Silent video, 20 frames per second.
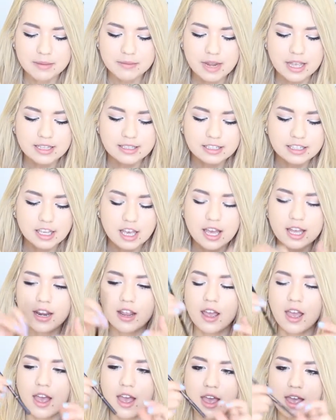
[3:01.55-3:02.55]
them nice and good.
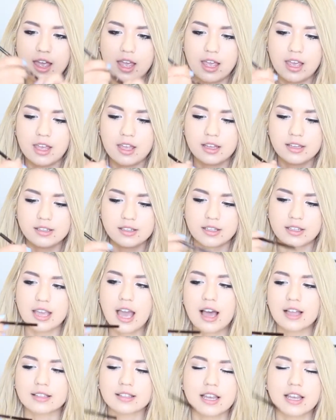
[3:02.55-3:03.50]
And yeah,